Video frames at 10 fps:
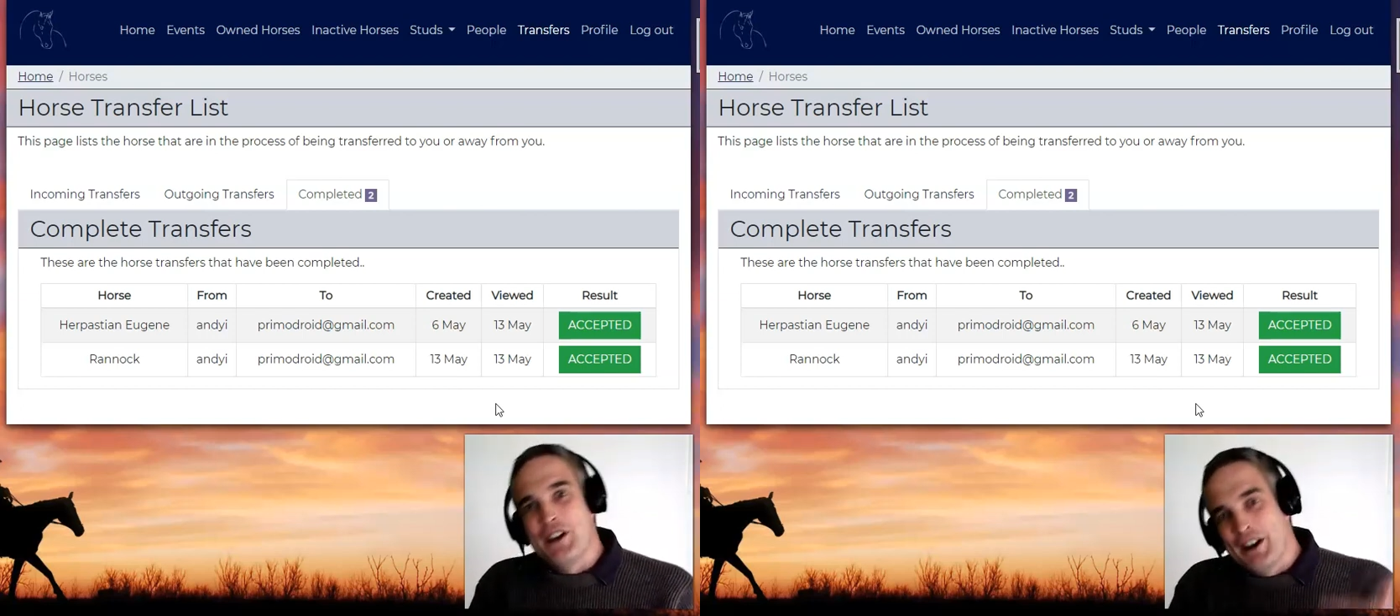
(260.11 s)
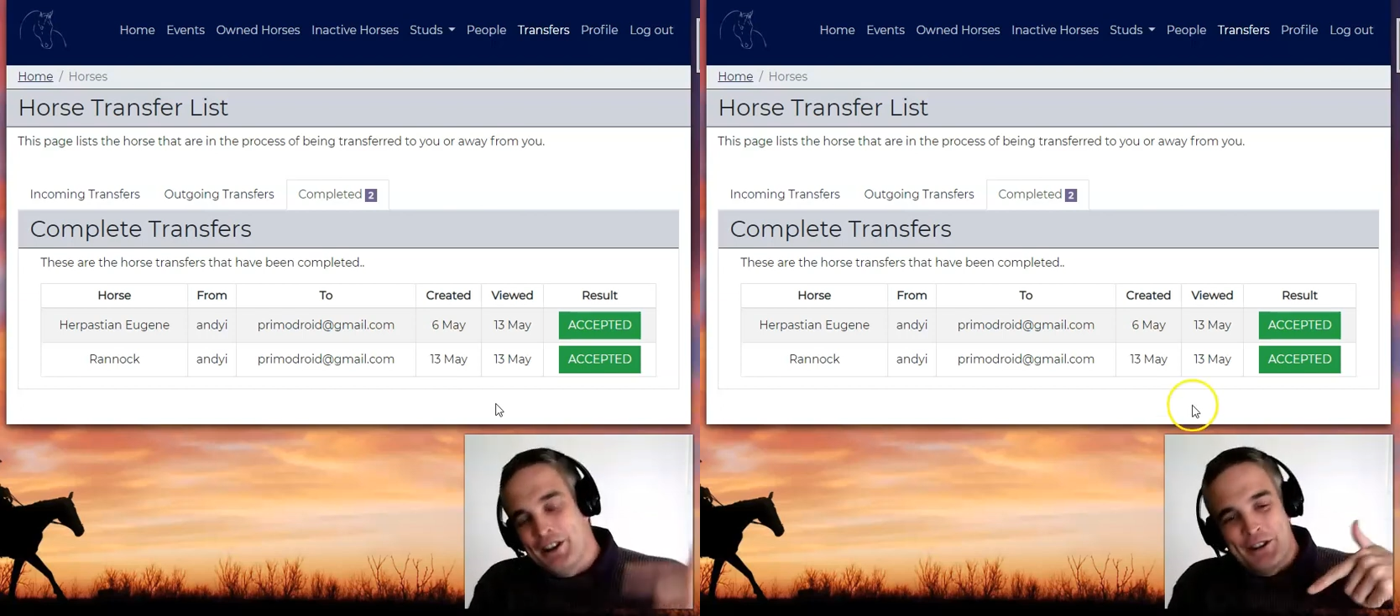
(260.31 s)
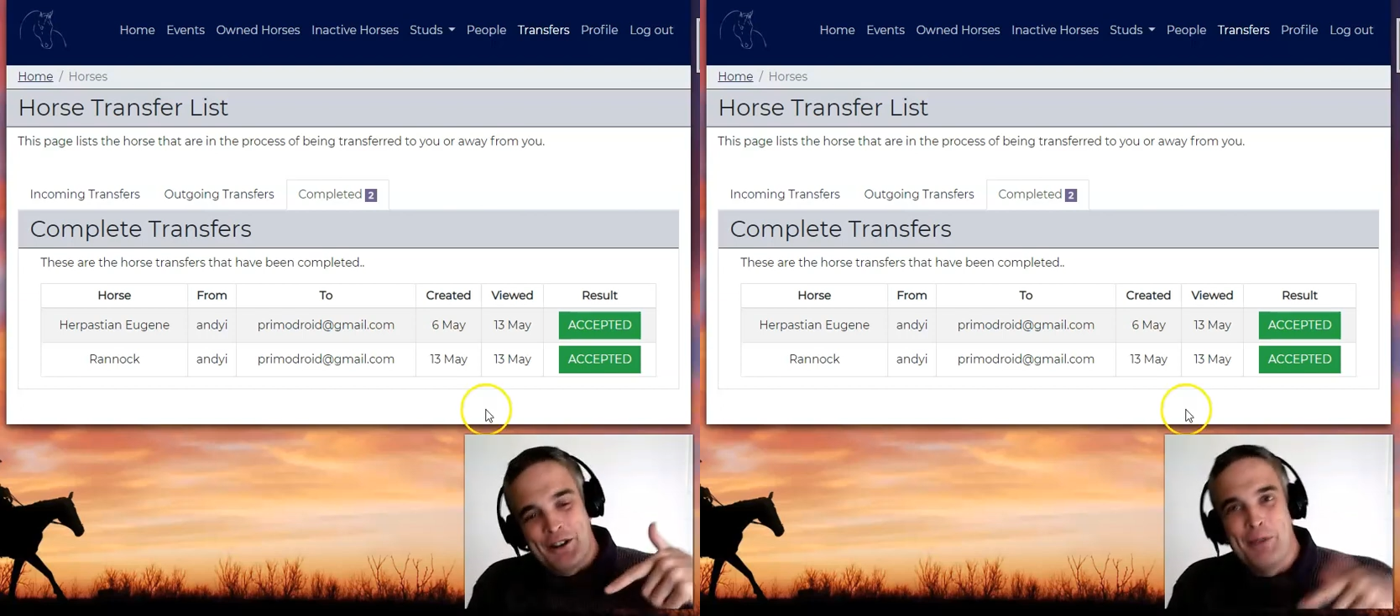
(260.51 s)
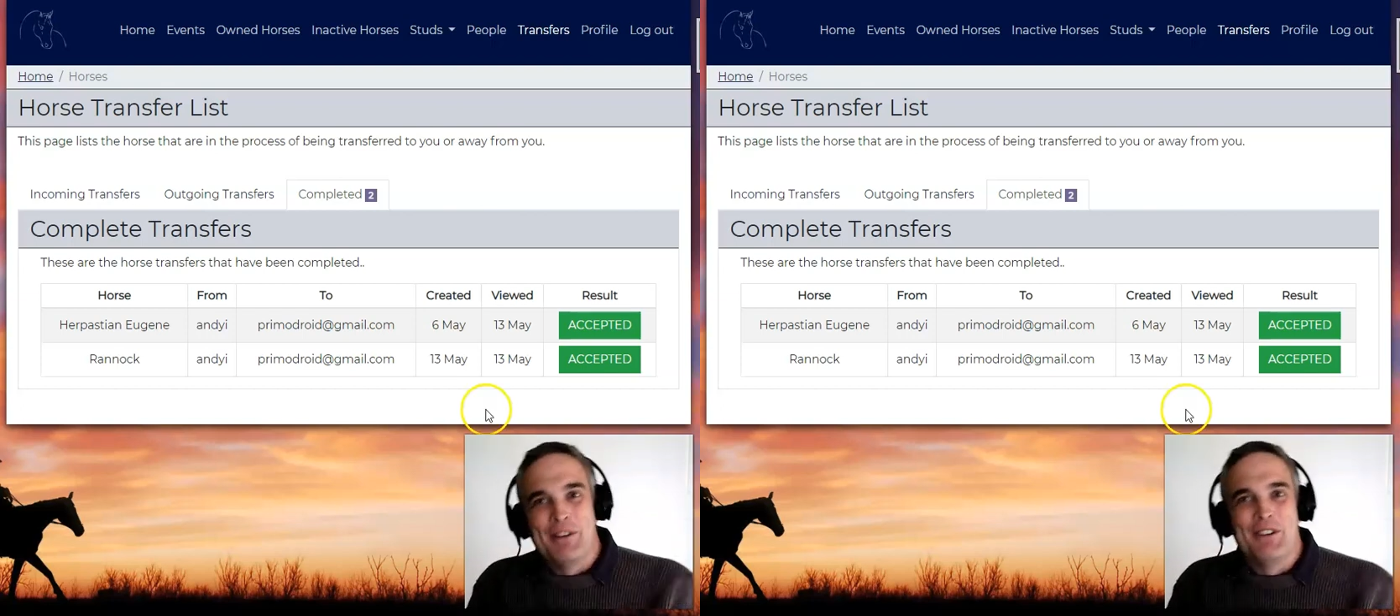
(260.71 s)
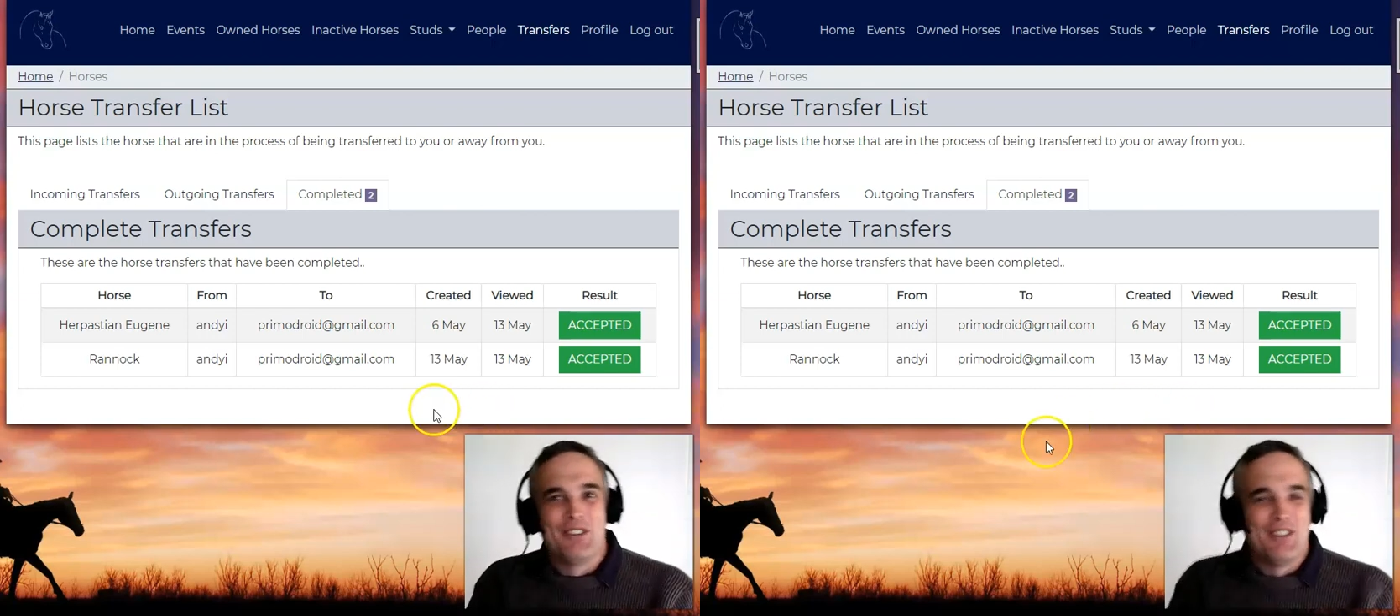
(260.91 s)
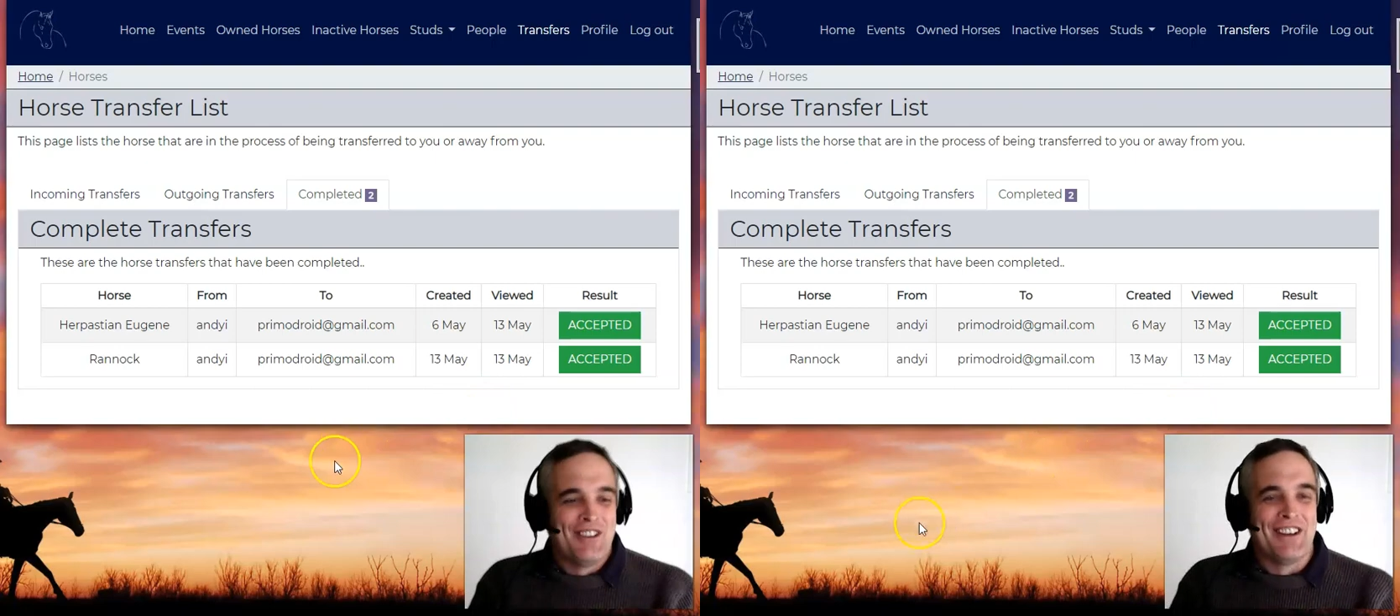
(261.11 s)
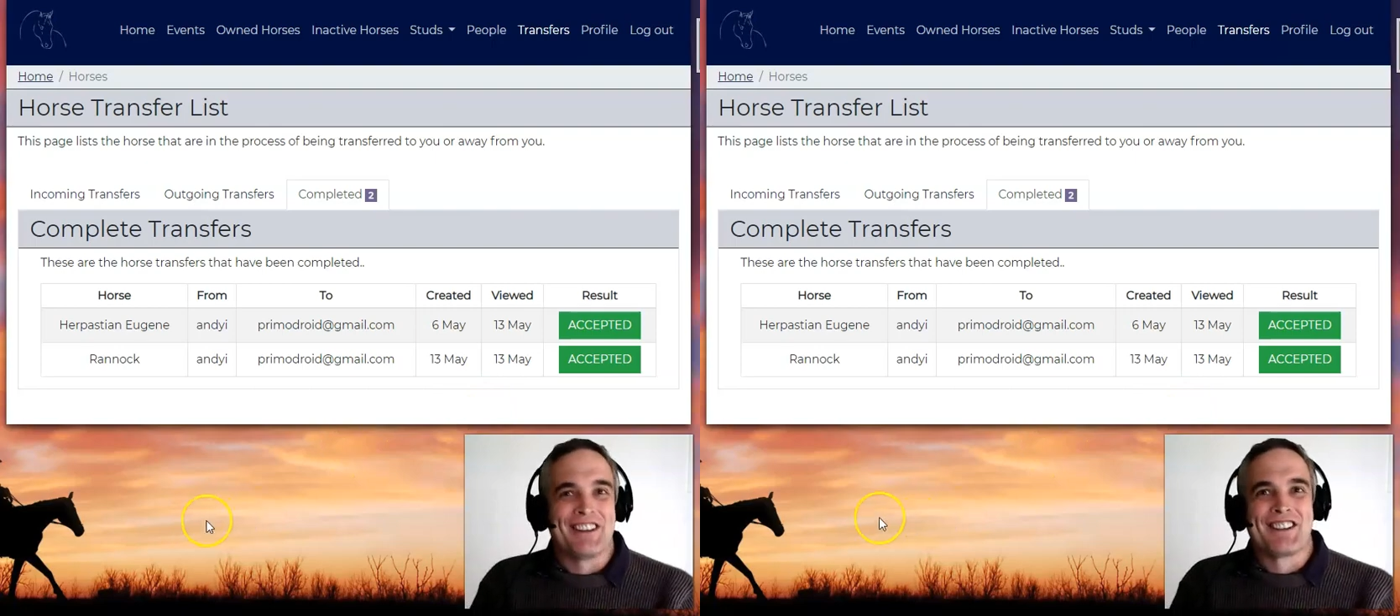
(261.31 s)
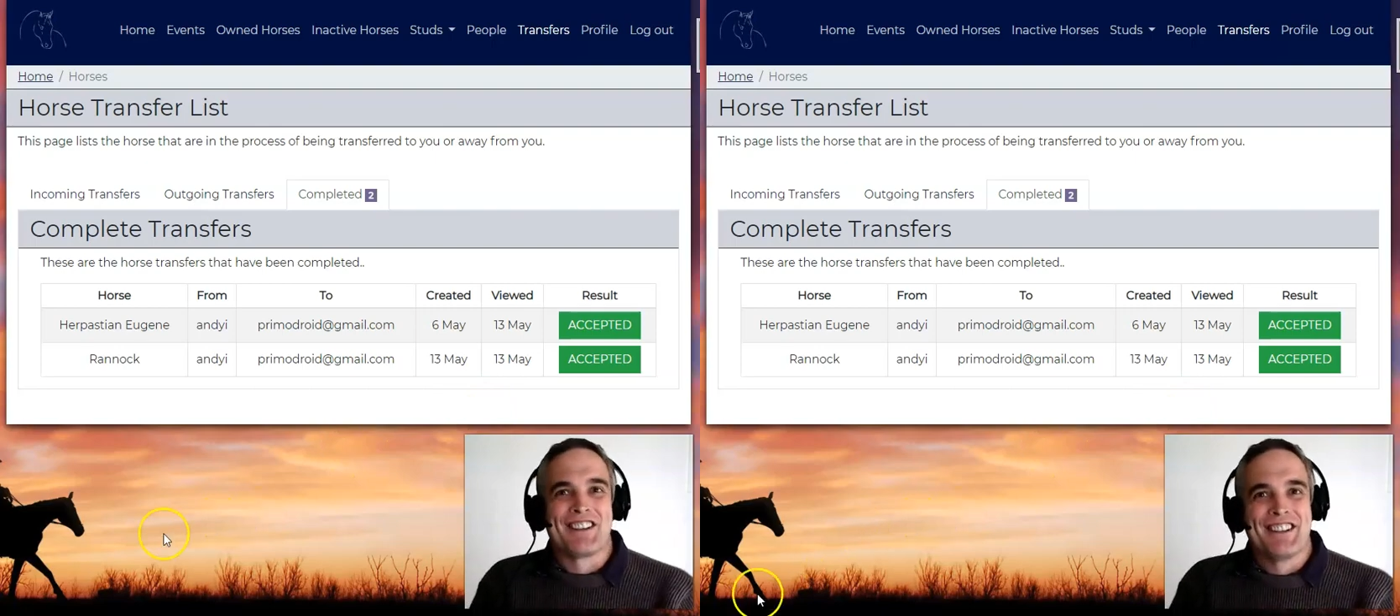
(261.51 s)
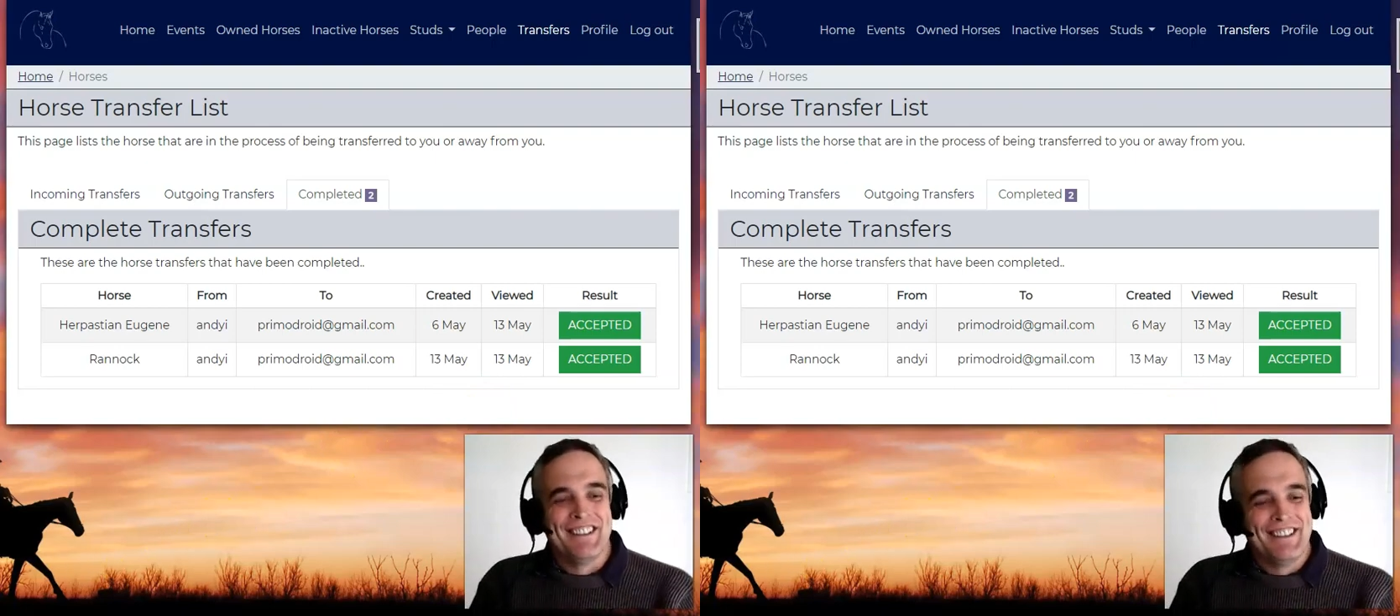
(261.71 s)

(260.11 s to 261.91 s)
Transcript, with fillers: down in the comments. Thanks.